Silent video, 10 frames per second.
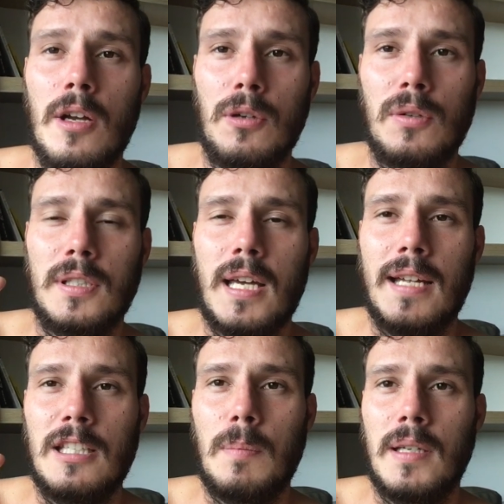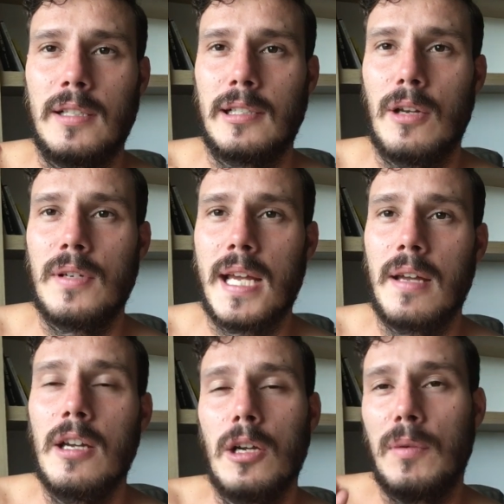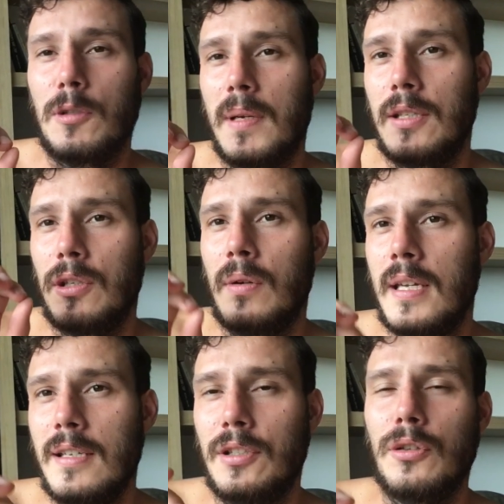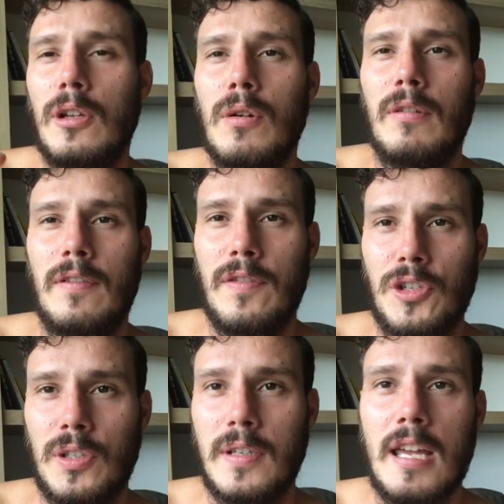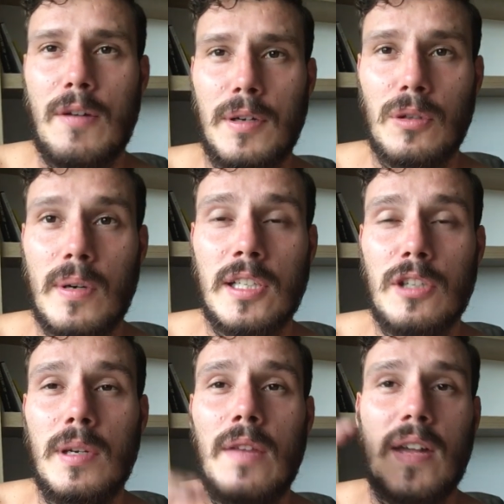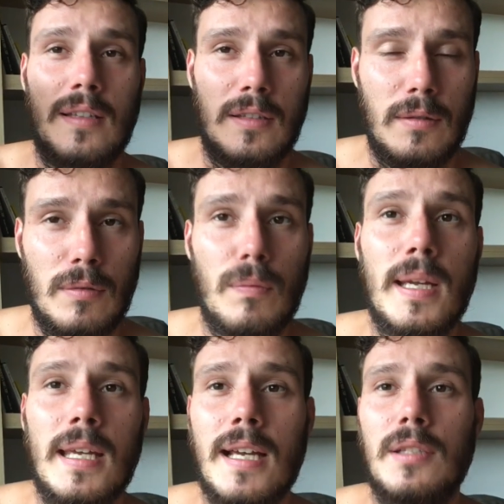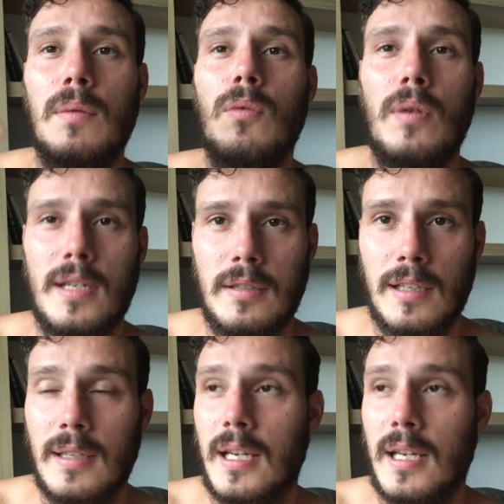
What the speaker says: causing the ATP to slow down, which means that your ears are no longer efficient at hearing noise, and you'll get the ringing as a warning signal.